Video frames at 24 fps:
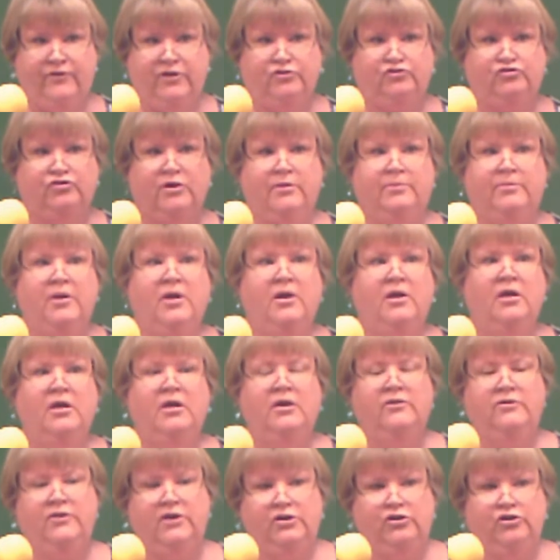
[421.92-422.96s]
trip,
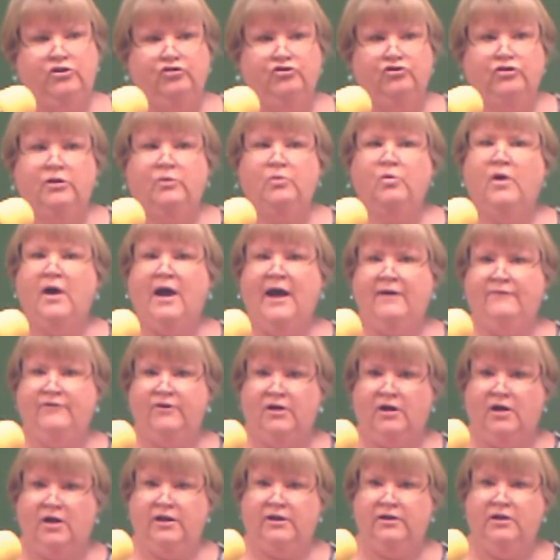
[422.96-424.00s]
then usually we'll have it
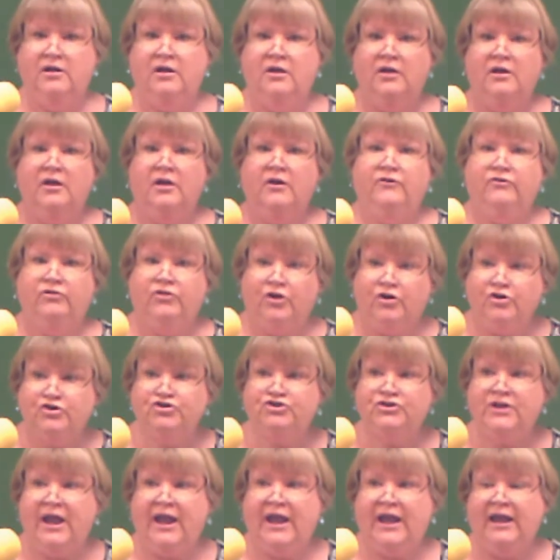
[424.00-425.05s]
on
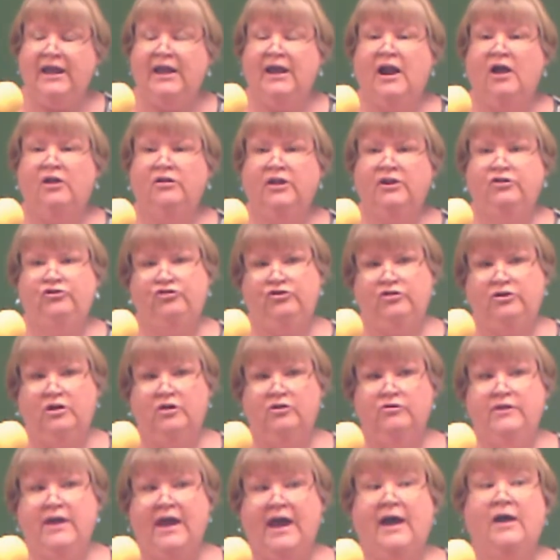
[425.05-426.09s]
Thursday, and I'll let you know
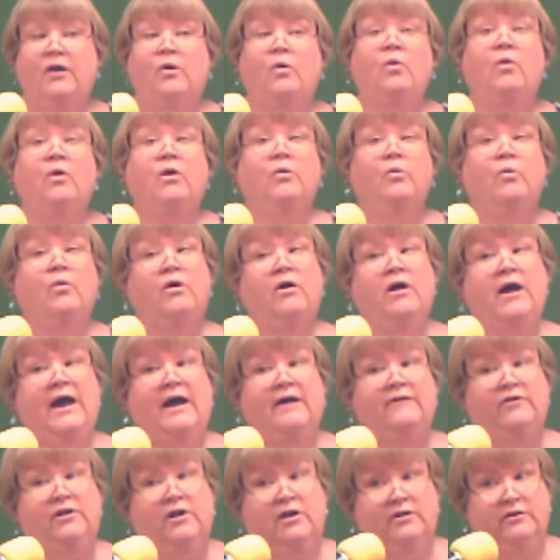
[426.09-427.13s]
that, or we'll have
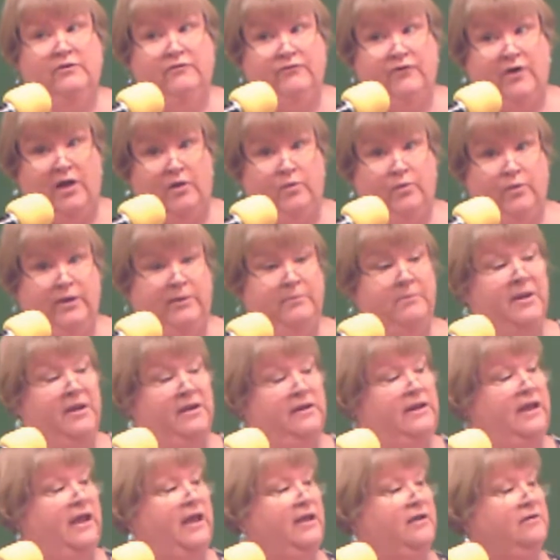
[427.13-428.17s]
it on the following
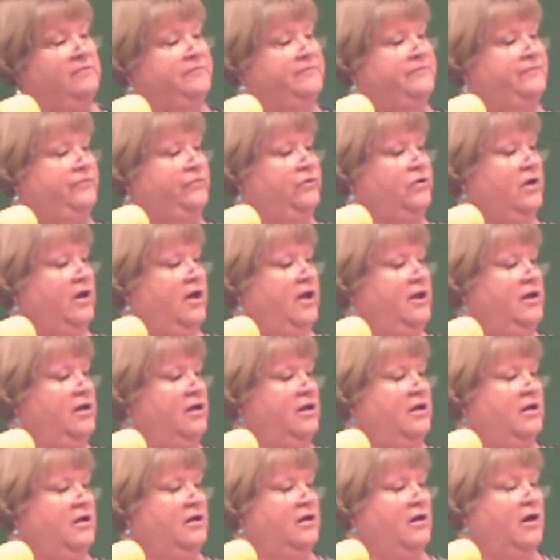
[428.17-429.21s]
Monday. Okay.
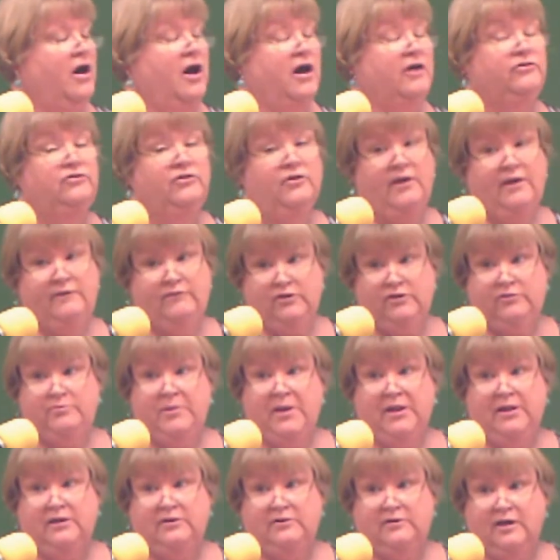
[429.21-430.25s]
Also, every
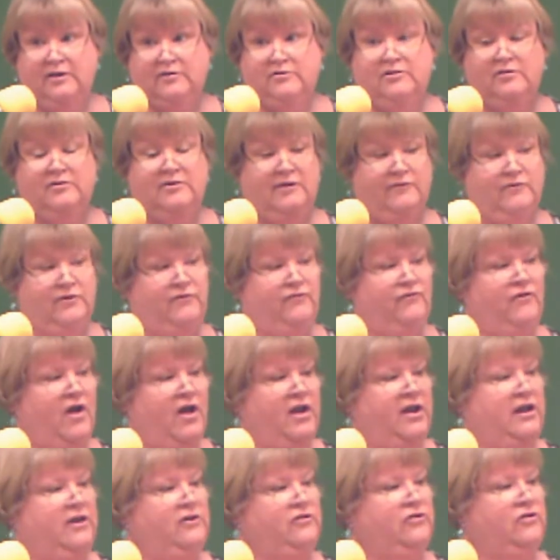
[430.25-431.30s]
spelling test is every
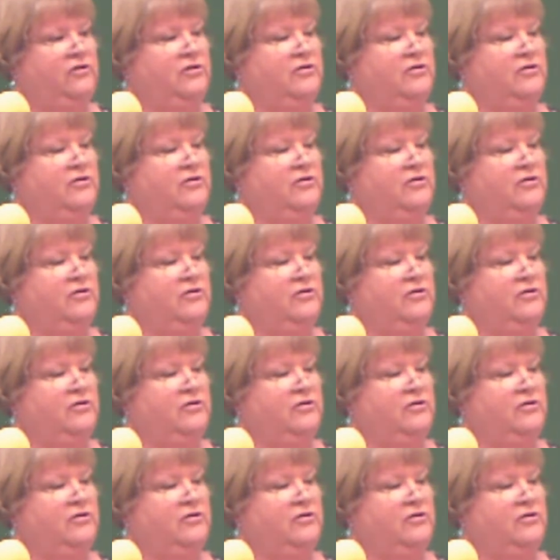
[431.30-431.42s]
Friday too.